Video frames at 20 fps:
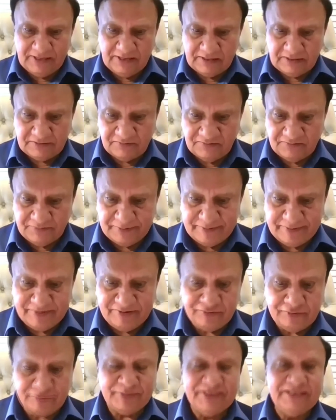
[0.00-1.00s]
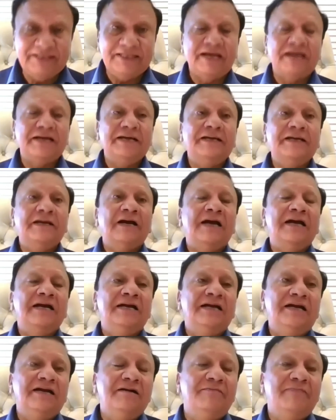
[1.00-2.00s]
I am Dr. Vipin Tyagi. I
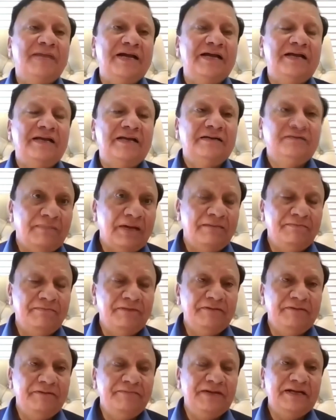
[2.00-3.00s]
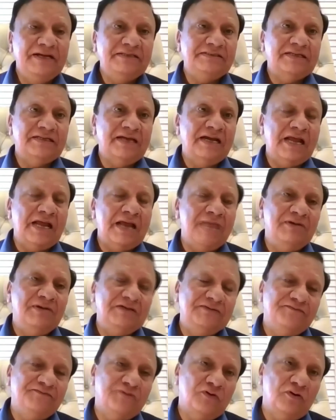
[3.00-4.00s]
did my MBBS and
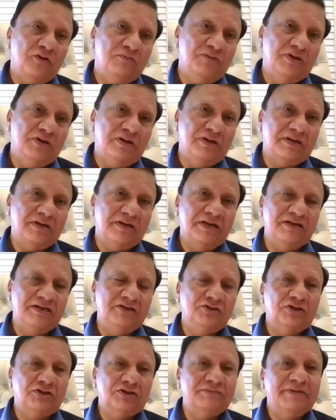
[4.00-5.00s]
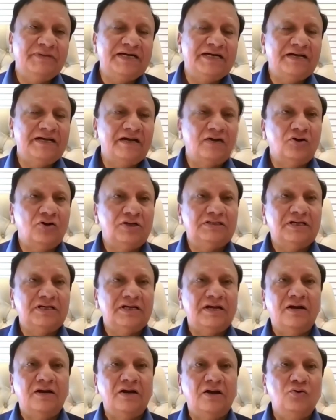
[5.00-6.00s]
MS from King George Medical College,
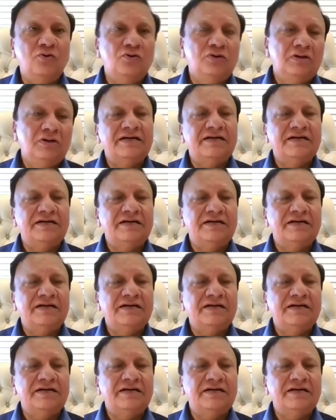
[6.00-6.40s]
Lucknow.